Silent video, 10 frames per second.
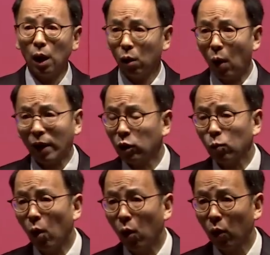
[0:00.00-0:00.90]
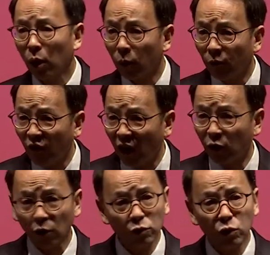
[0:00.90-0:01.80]
quite small, very
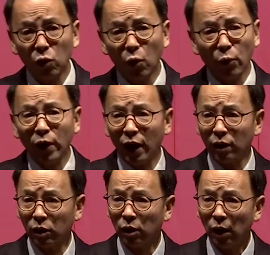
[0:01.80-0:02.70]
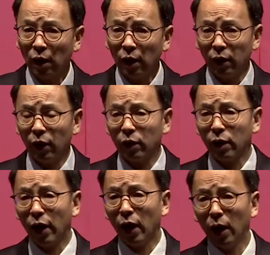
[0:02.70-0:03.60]
close to Korea's in
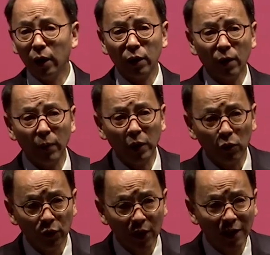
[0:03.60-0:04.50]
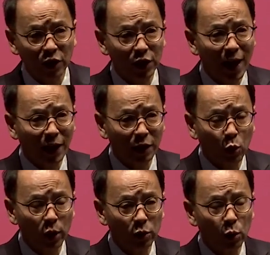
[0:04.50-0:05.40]
the middle 1990s,
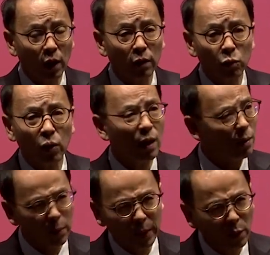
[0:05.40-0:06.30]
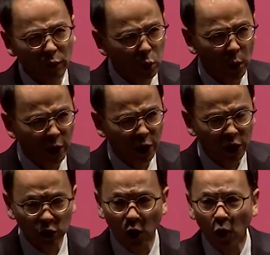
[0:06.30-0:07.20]
a little bit over 20
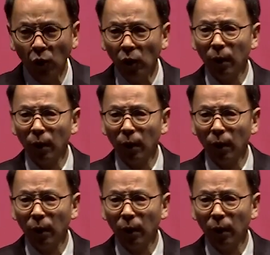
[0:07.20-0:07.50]
years ago.